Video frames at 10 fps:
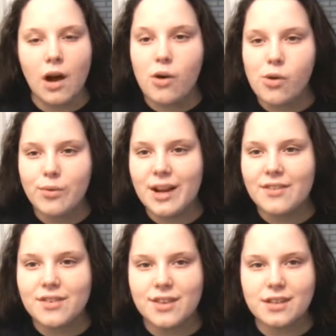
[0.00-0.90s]
who would
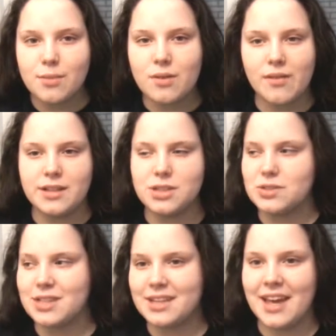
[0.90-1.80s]
ever think to put
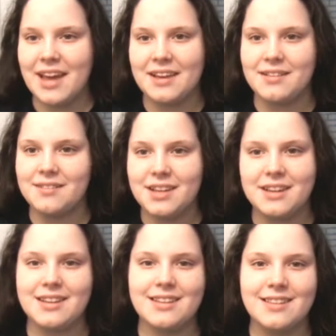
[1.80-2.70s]
rhinestones on a can?
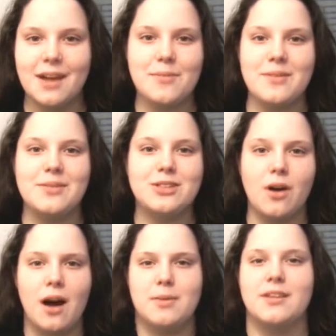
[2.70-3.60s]
Like, that made me
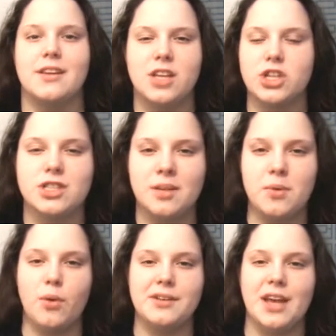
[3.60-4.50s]
so happy. Like, they could just have
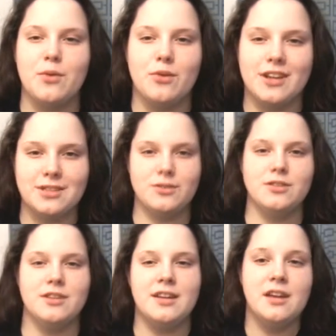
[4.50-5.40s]
me one can with rhinestones
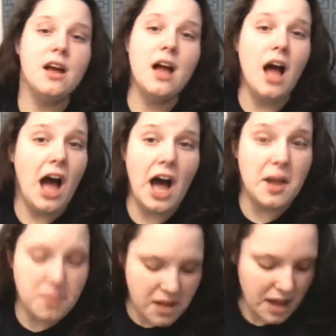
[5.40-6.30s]
on it.
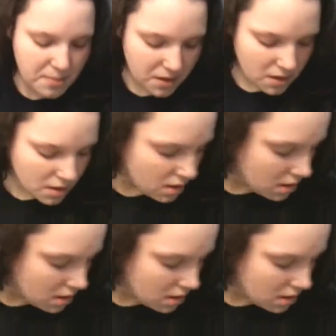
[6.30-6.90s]
I'd be happy.